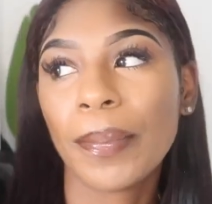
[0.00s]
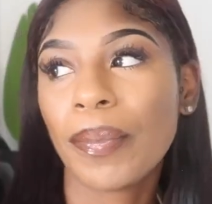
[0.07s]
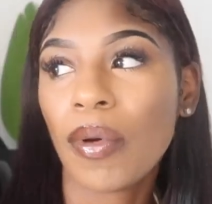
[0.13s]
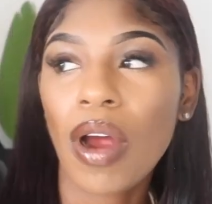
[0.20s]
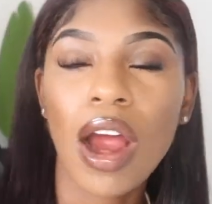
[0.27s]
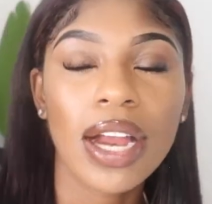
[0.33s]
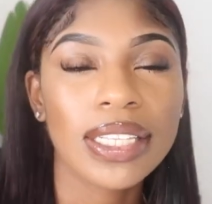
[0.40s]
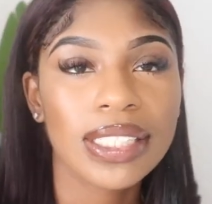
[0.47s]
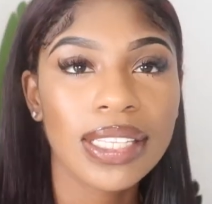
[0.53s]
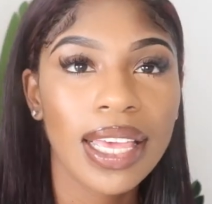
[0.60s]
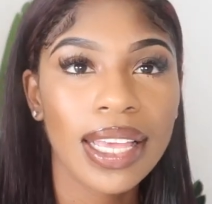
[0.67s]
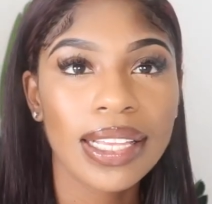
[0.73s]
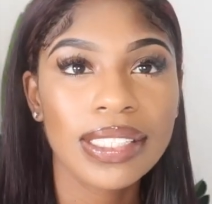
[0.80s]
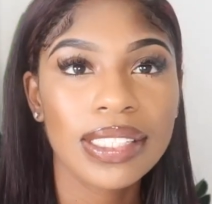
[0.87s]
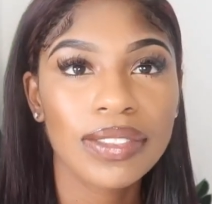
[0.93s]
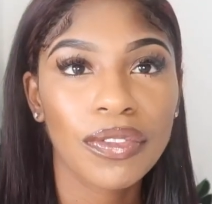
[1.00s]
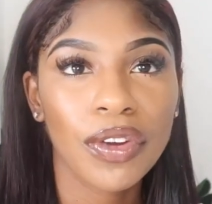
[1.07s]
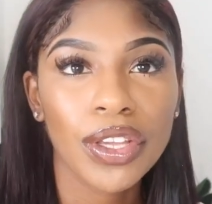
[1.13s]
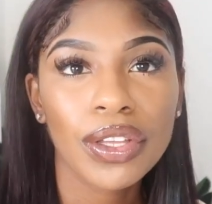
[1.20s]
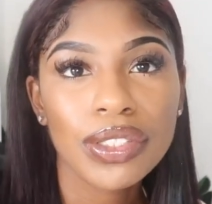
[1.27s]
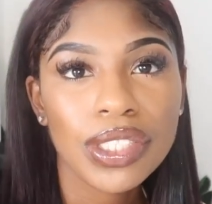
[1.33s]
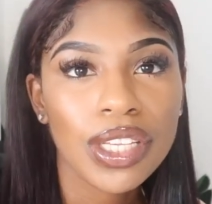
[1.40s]
process for
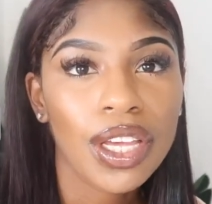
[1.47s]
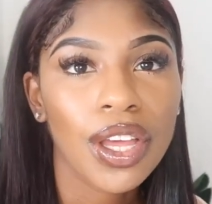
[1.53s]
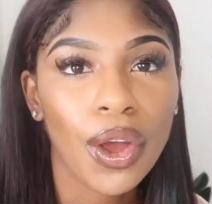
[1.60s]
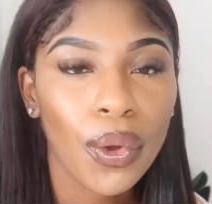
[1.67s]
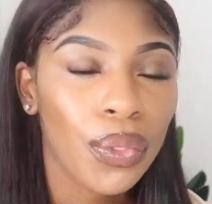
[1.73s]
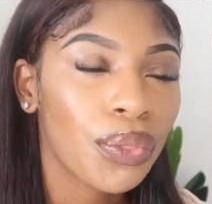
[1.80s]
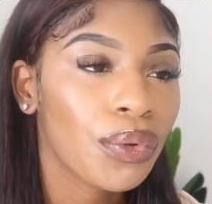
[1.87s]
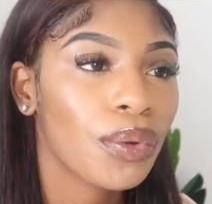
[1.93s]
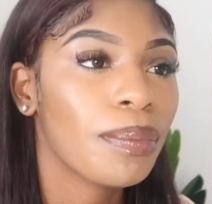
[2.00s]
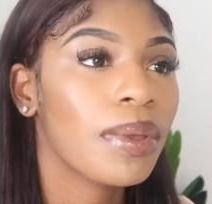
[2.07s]
you to go through,